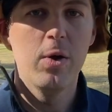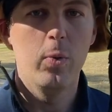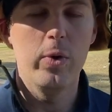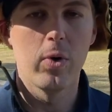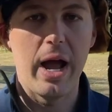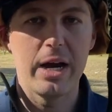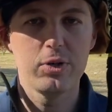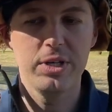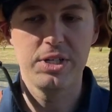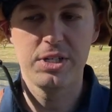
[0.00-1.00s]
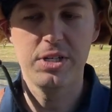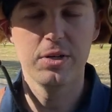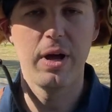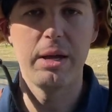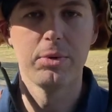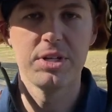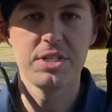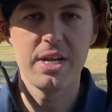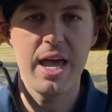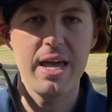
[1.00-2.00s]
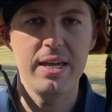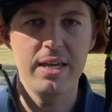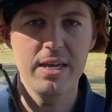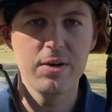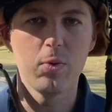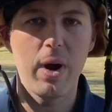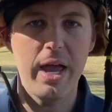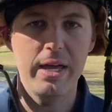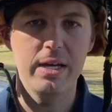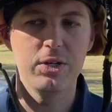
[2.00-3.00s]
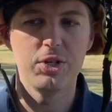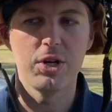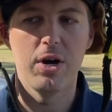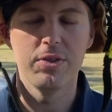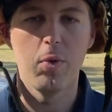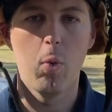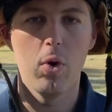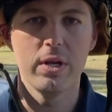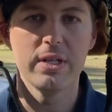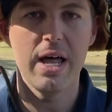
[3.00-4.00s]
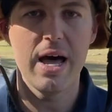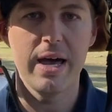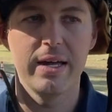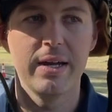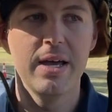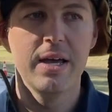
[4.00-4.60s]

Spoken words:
we were actually still able to stay in range on the one line.